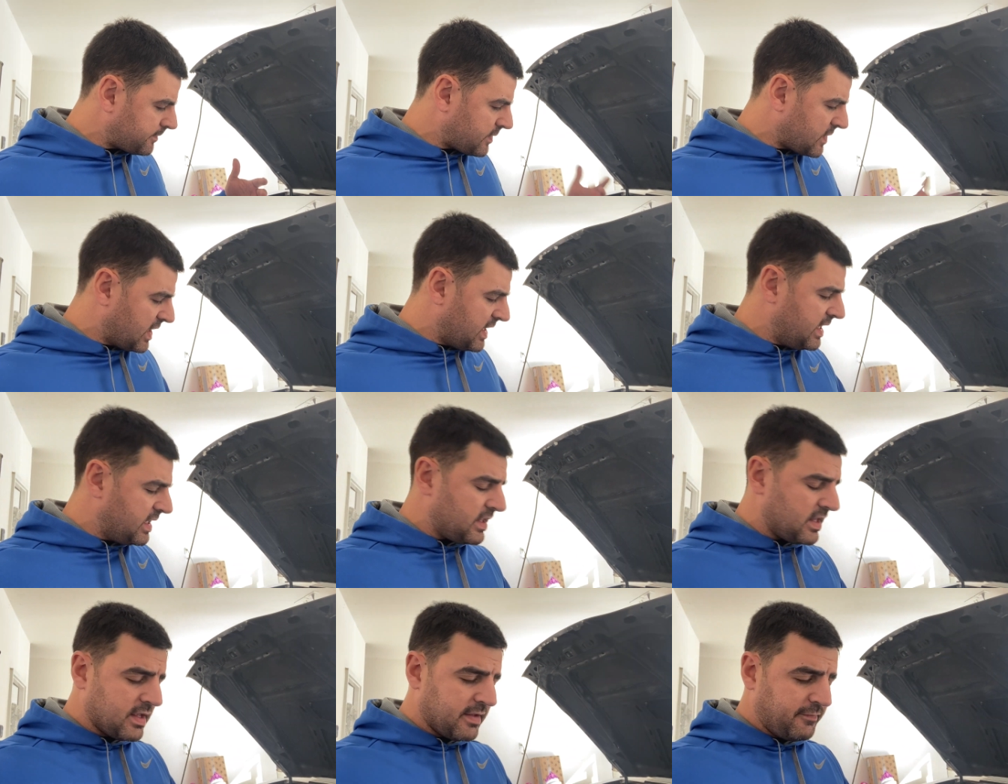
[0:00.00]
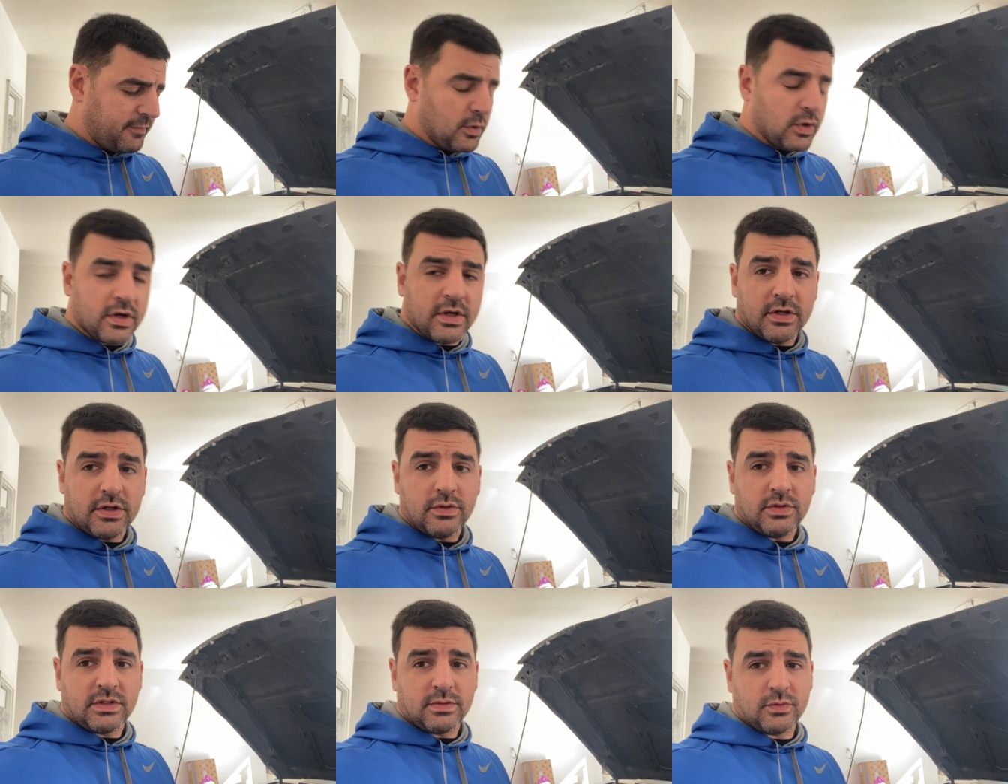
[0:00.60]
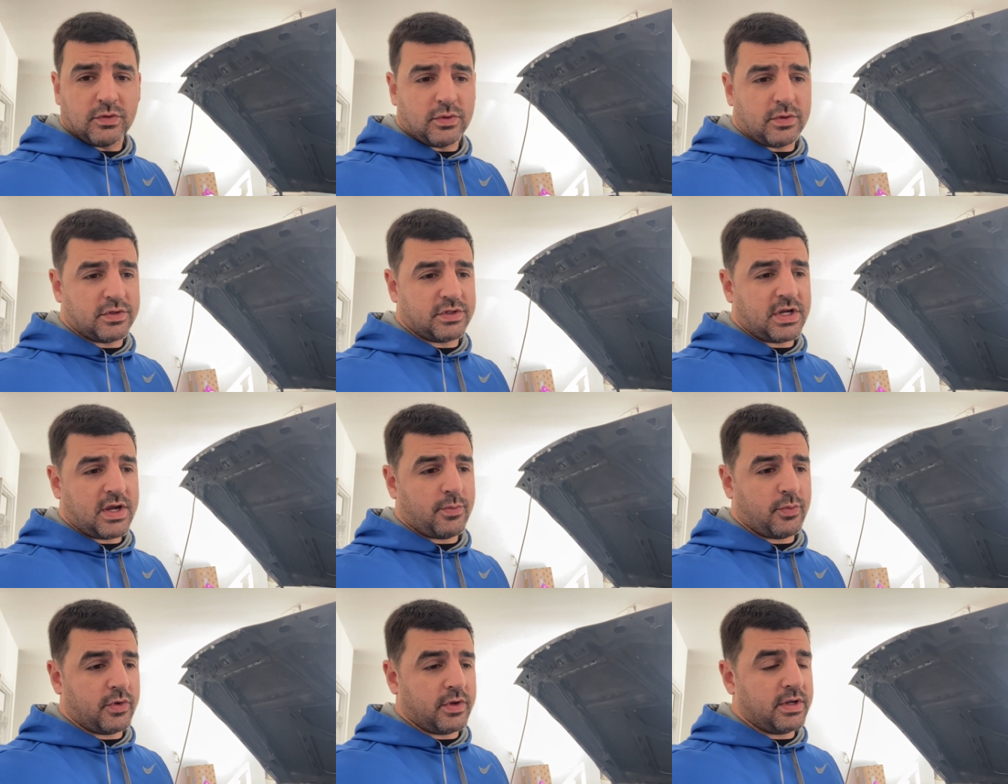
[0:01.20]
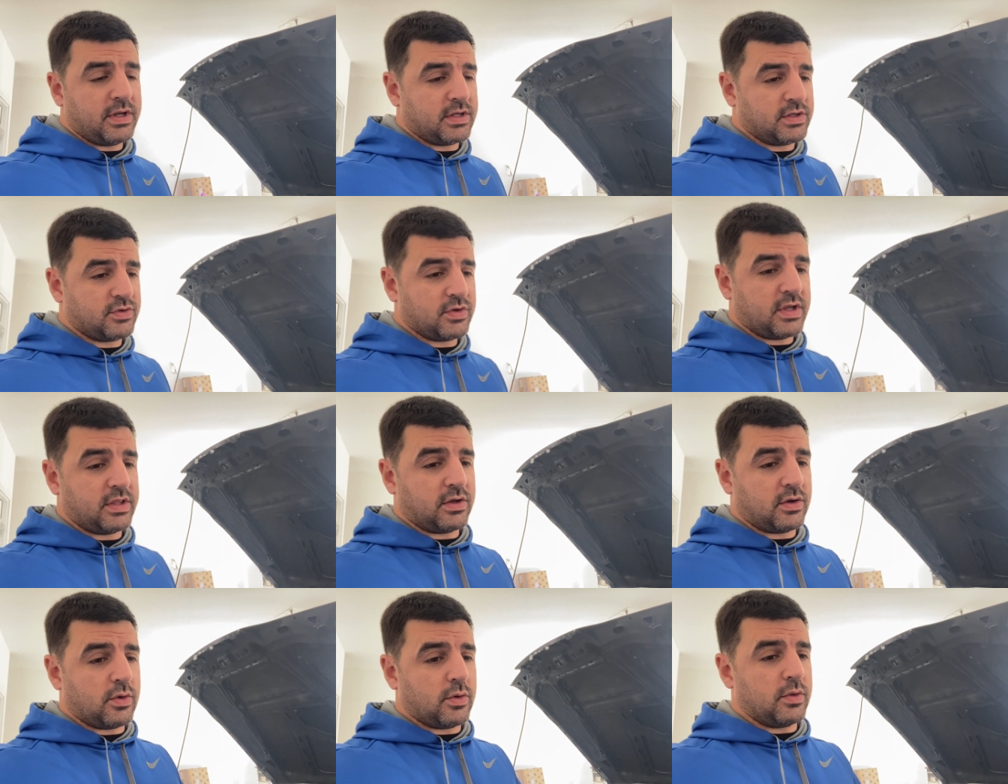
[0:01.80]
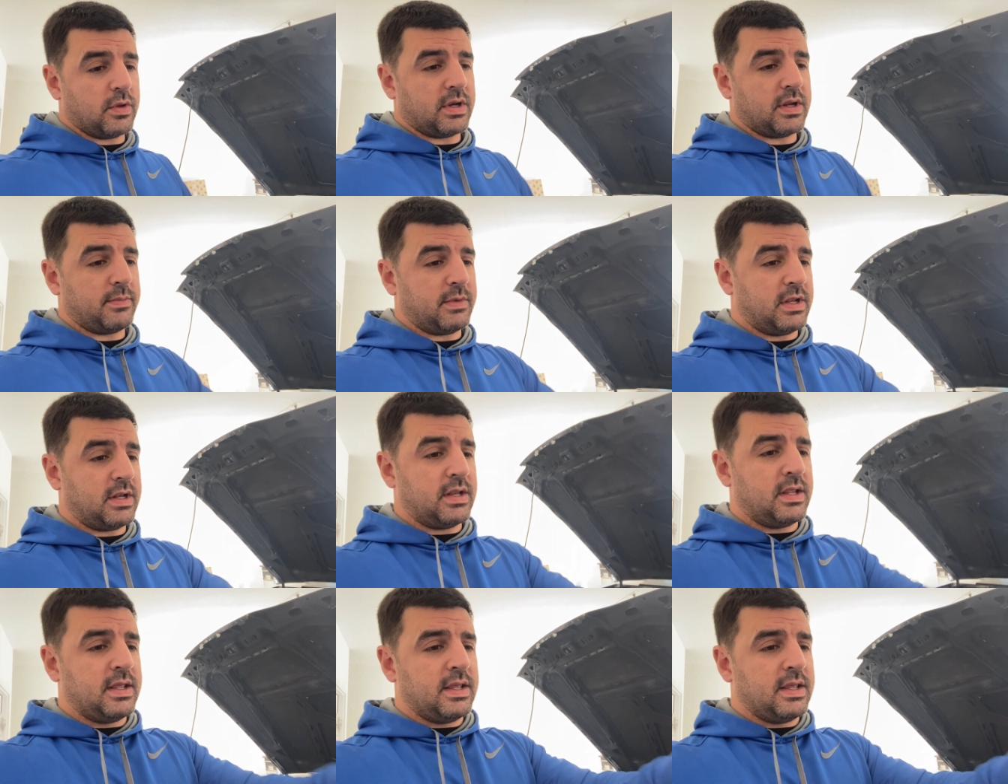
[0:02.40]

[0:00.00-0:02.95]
if you're going to do some sort of job where you need to drain the coolant. I mean,